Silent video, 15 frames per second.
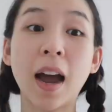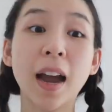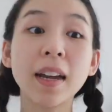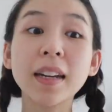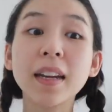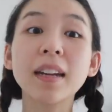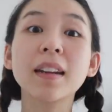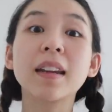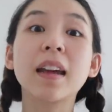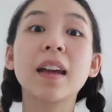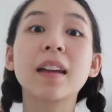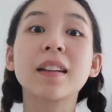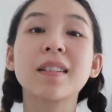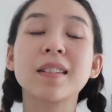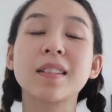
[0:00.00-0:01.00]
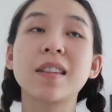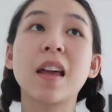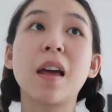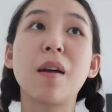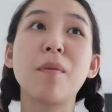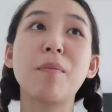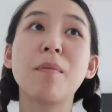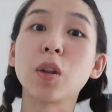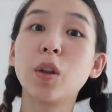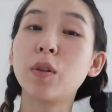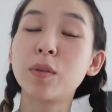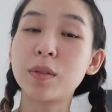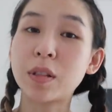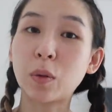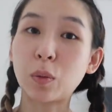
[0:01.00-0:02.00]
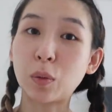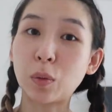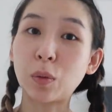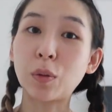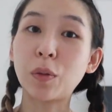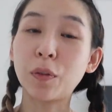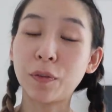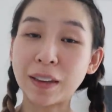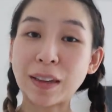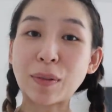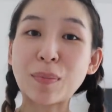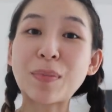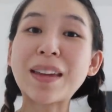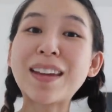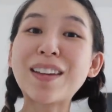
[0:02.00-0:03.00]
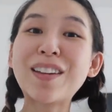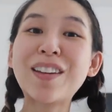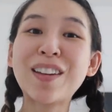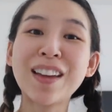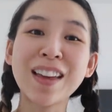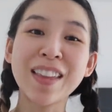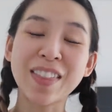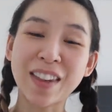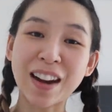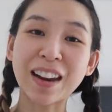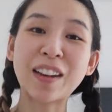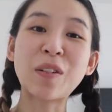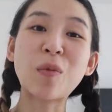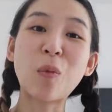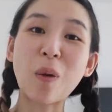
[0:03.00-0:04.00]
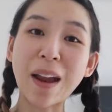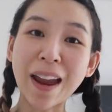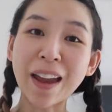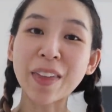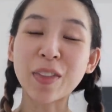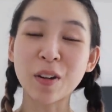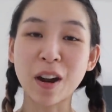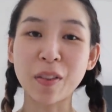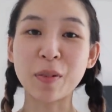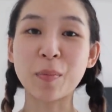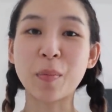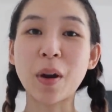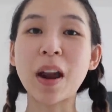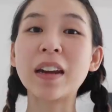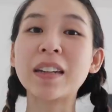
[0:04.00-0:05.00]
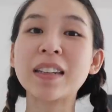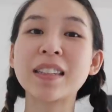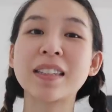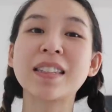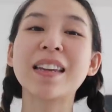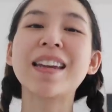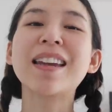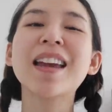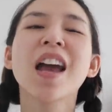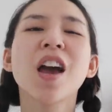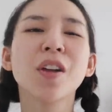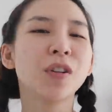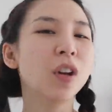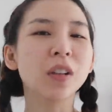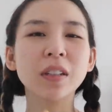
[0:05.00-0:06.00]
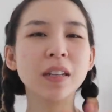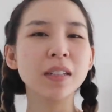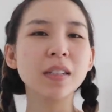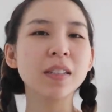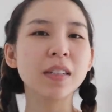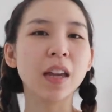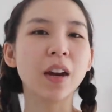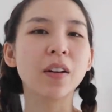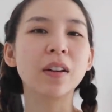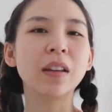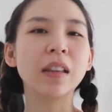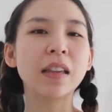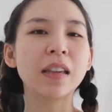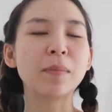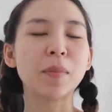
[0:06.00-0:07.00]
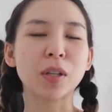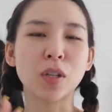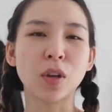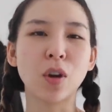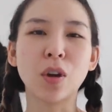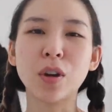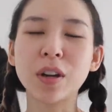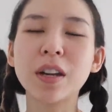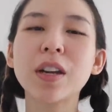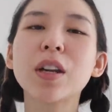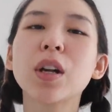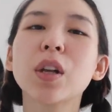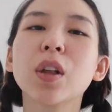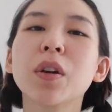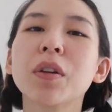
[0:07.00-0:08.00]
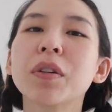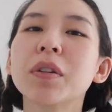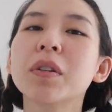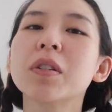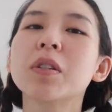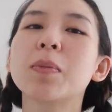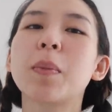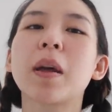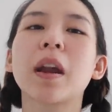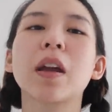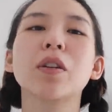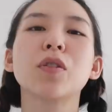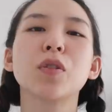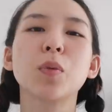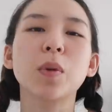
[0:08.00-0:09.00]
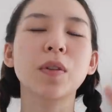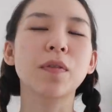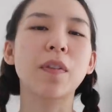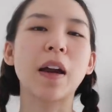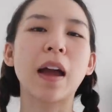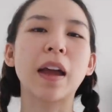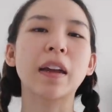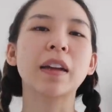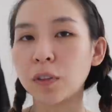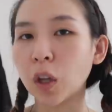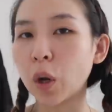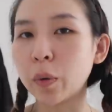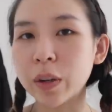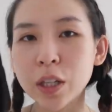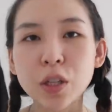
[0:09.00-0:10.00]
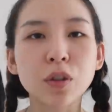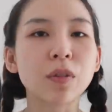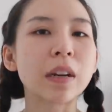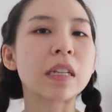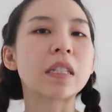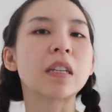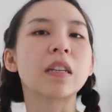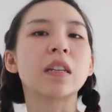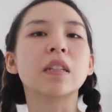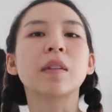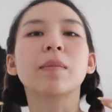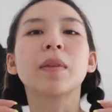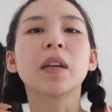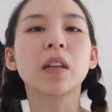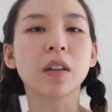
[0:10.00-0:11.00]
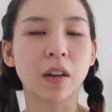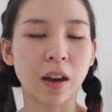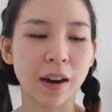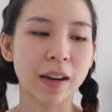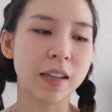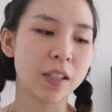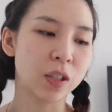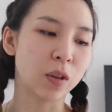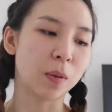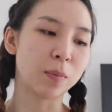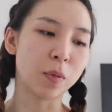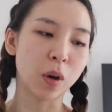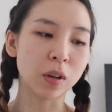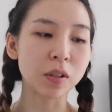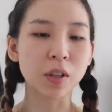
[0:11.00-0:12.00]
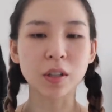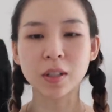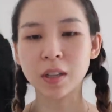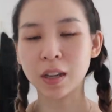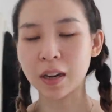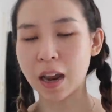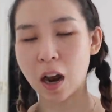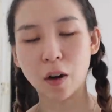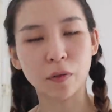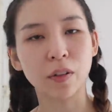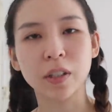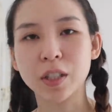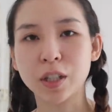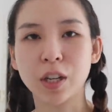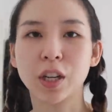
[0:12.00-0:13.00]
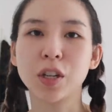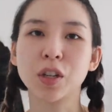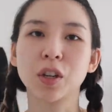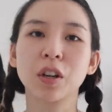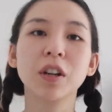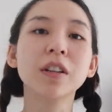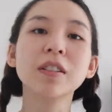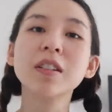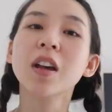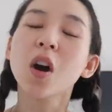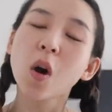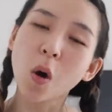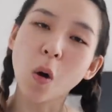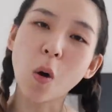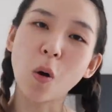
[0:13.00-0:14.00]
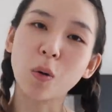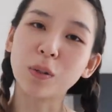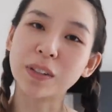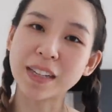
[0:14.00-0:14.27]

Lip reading: I need to get some clothes that will fit me that I could wear throughout the pregnancy. Not necessarily maternity clothes, but I do want to find flowy dresses, something nice, so I'm not just in Alfred's t-shirts all